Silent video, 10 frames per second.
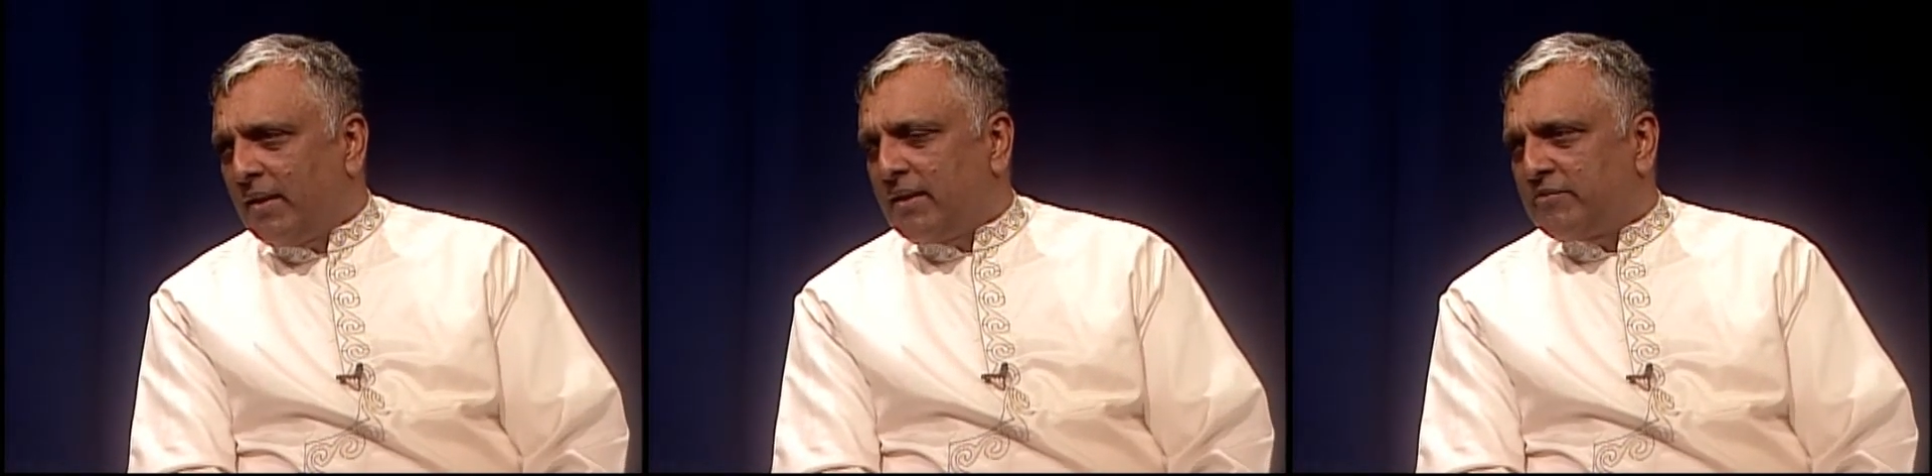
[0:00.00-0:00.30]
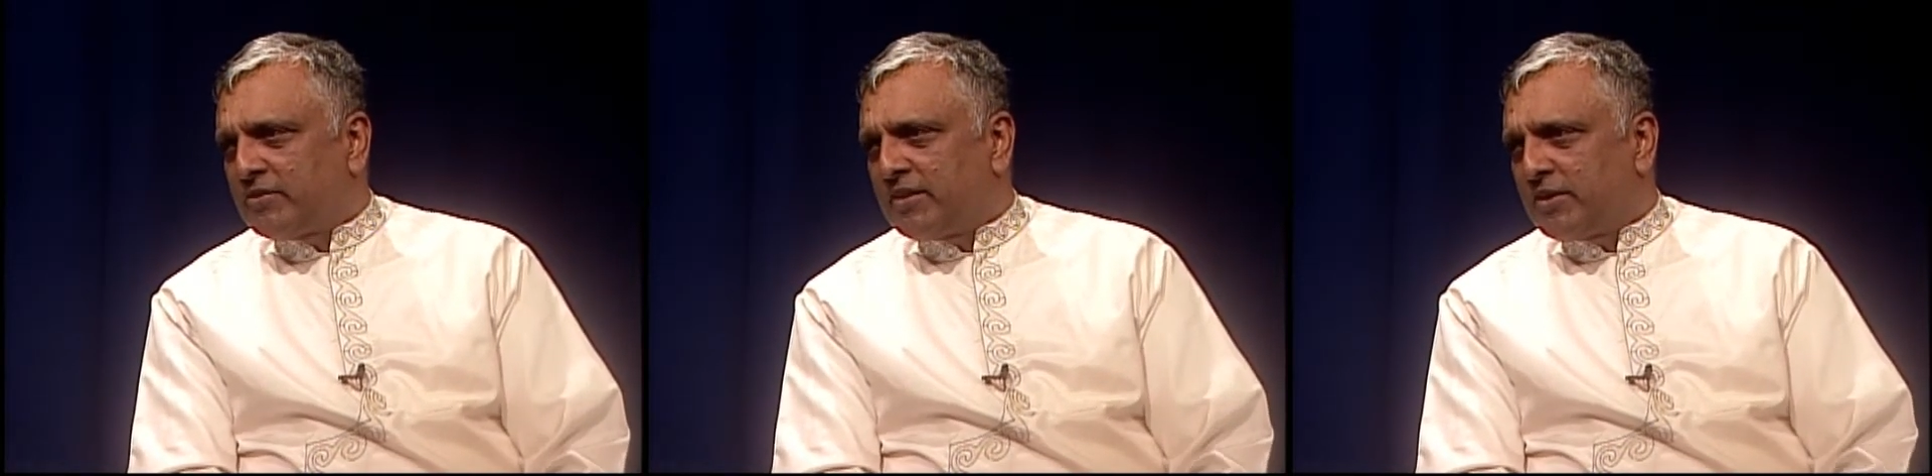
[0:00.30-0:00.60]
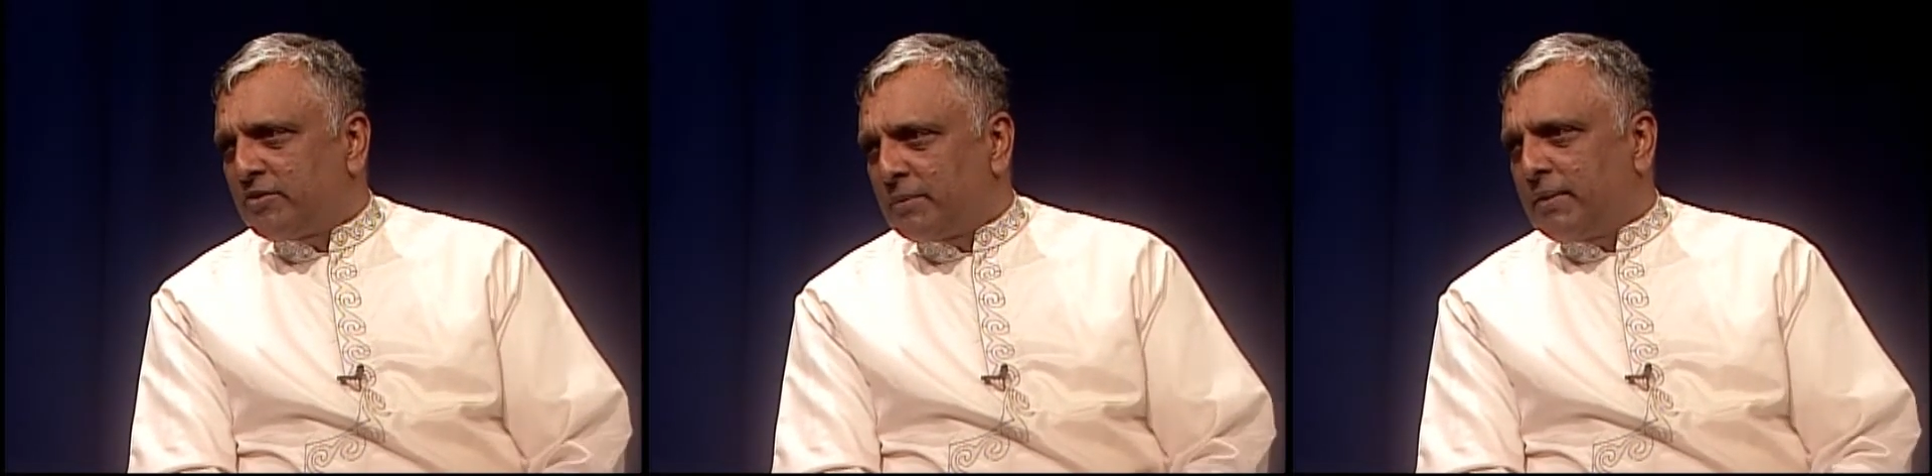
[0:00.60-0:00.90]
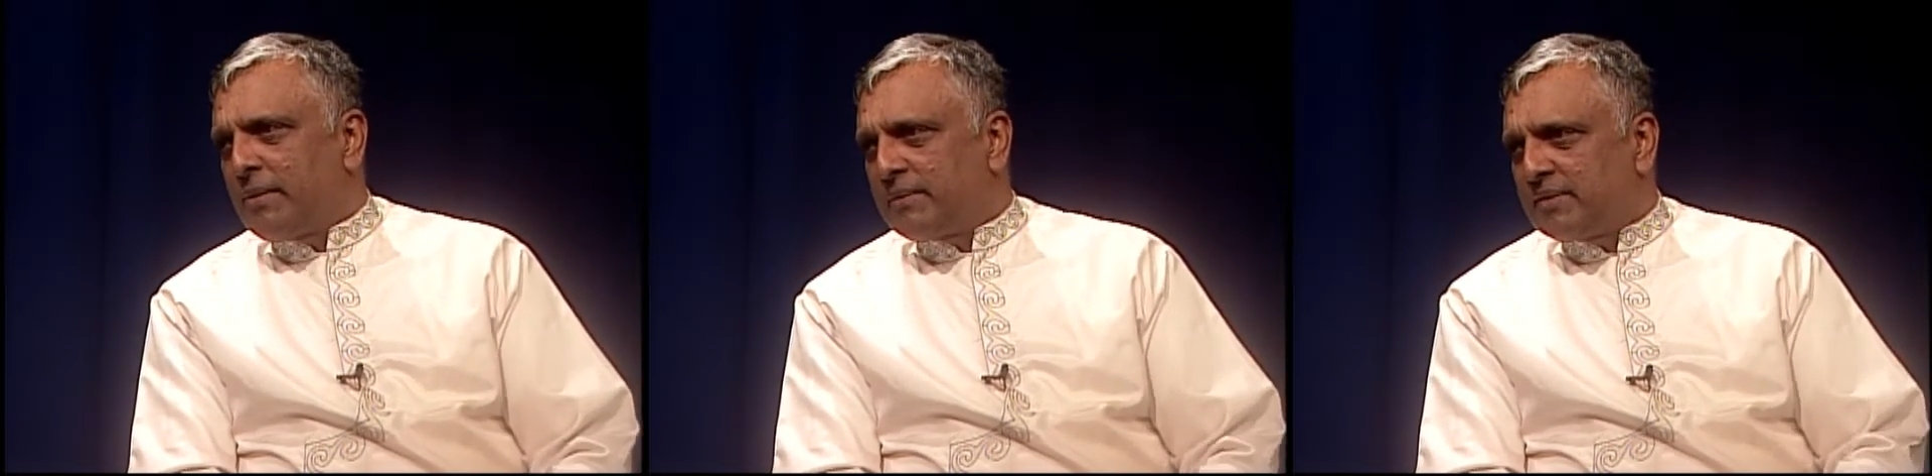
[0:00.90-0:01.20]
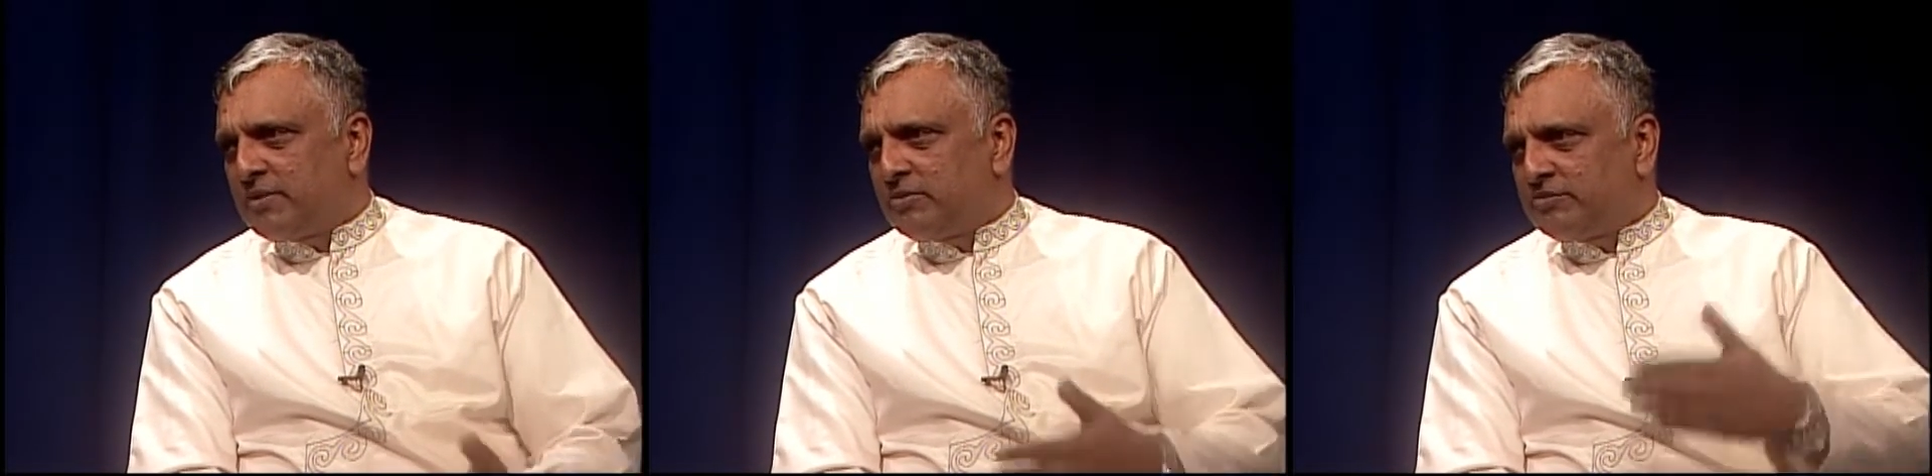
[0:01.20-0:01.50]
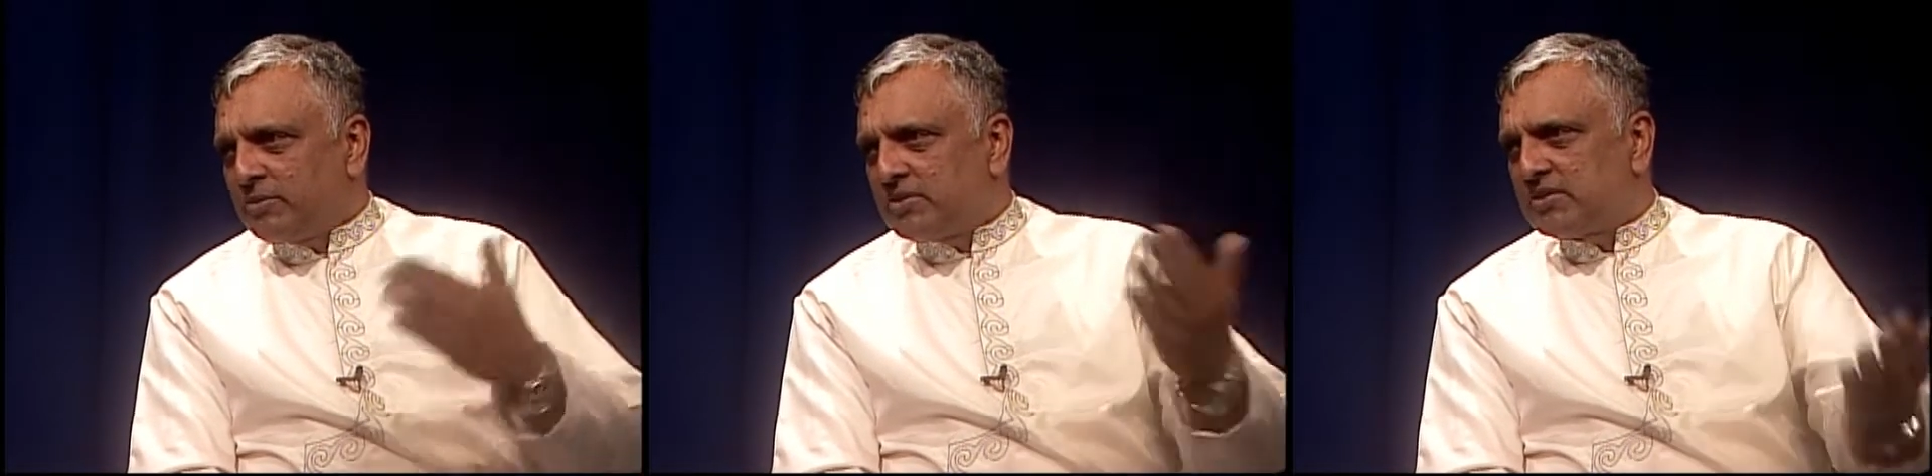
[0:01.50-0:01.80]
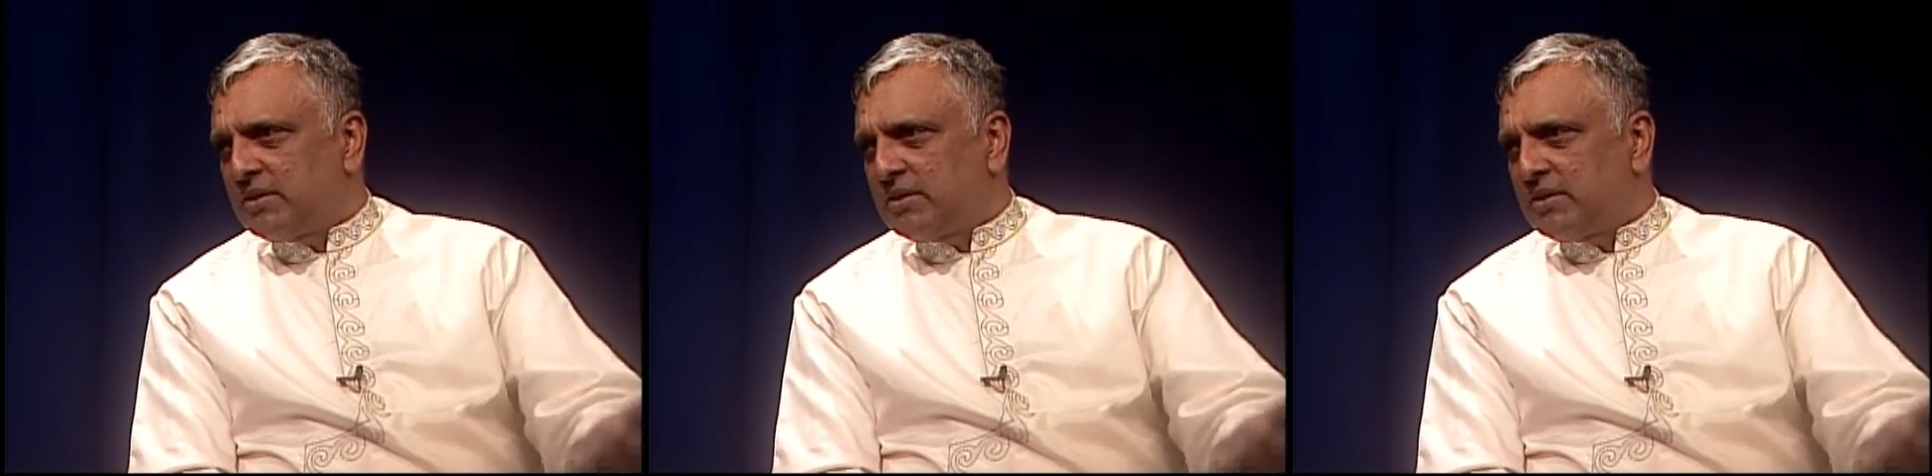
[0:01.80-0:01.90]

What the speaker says: If you think you're a Brahmana, then you'll focus